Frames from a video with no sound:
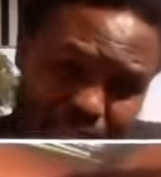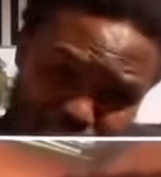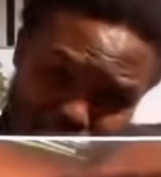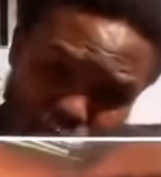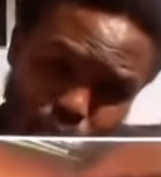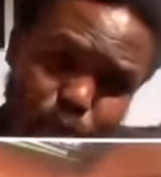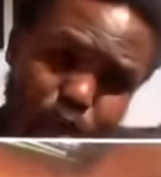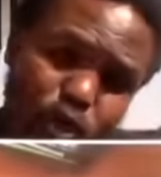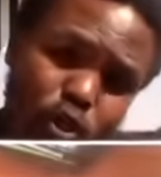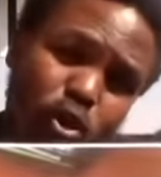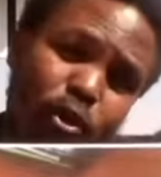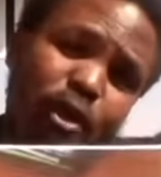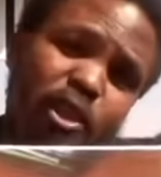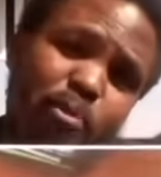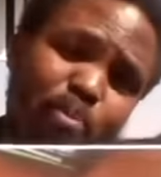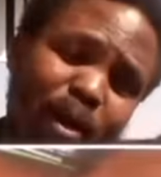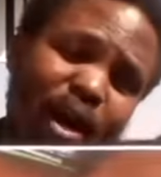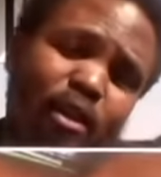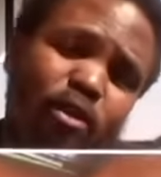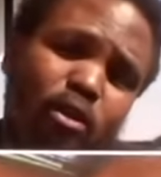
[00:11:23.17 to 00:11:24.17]
They will know it's
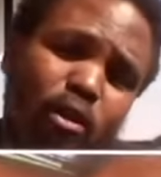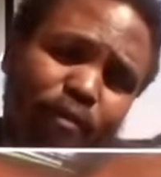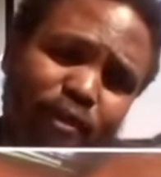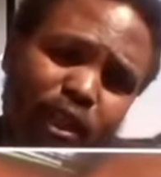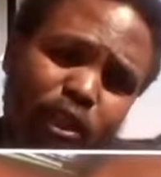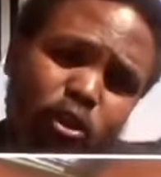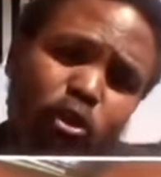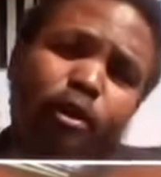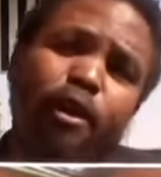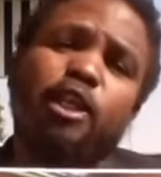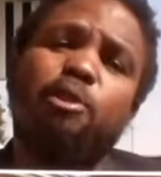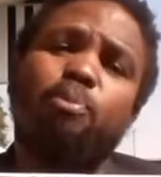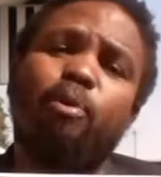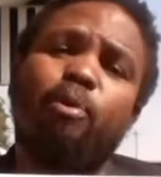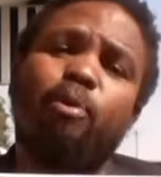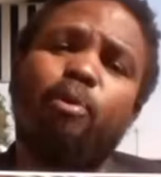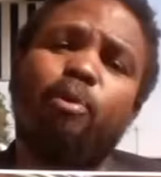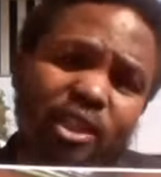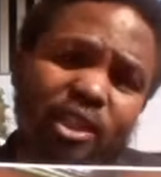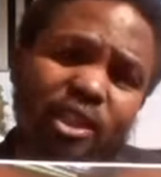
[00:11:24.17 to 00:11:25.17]
part of the knowledge
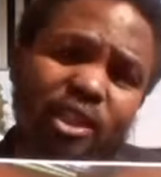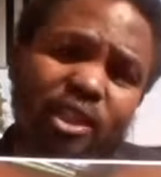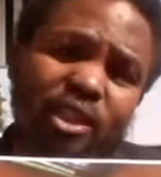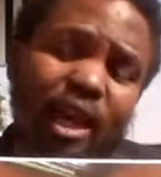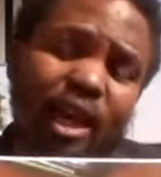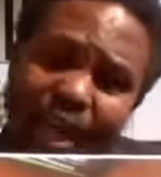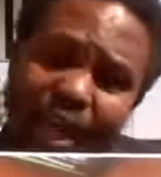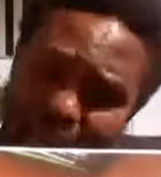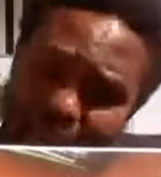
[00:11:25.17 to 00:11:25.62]
production,